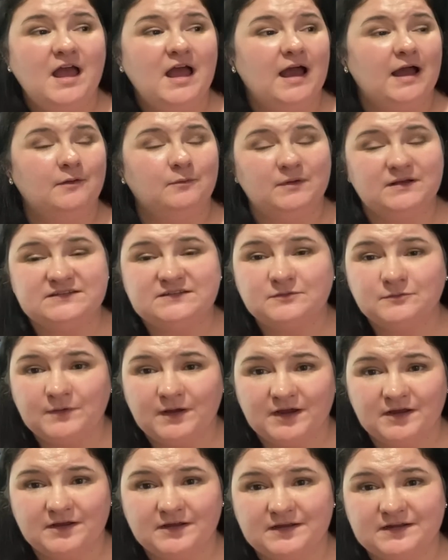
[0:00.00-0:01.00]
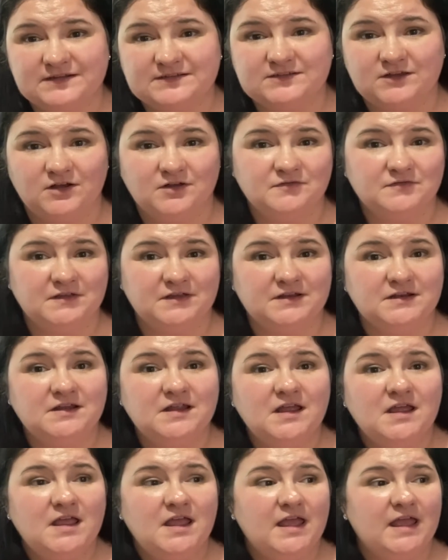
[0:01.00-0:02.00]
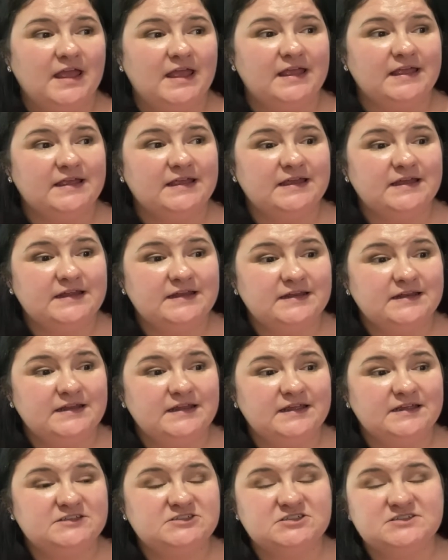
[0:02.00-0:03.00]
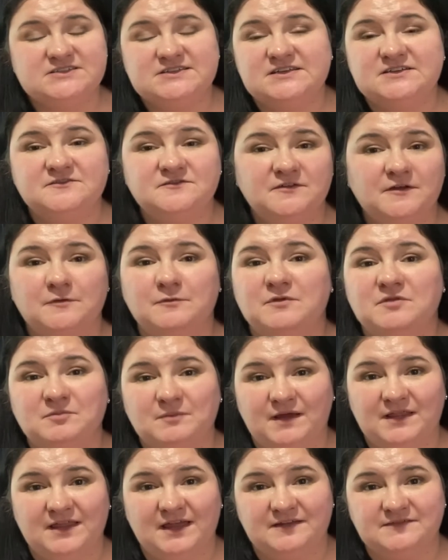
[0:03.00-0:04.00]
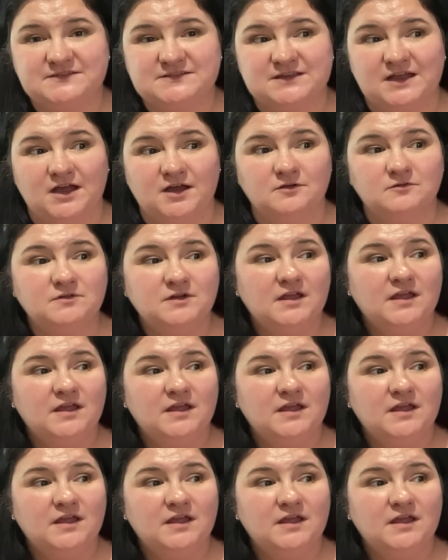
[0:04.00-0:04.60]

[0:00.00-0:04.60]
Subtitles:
I wasn't wearing it as often, and it just didn't fit with my lifestyle.